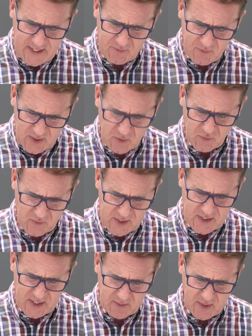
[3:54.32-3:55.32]
will
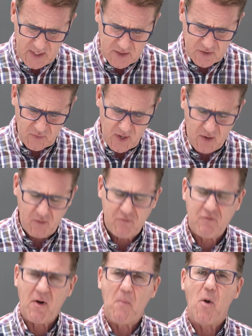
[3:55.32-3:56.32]
redeem Israel
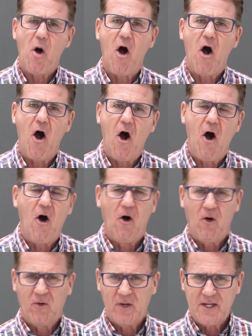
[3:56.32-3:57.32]
from
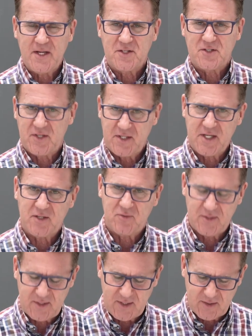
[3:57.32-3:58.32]
all its
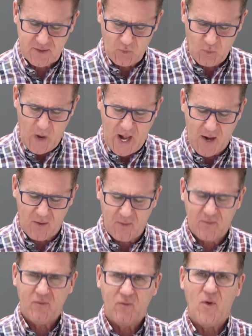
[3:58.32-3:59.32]
iniquities. Wow,
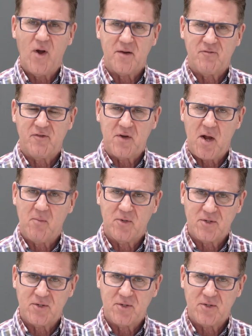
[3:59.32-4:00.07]
what a phenomenal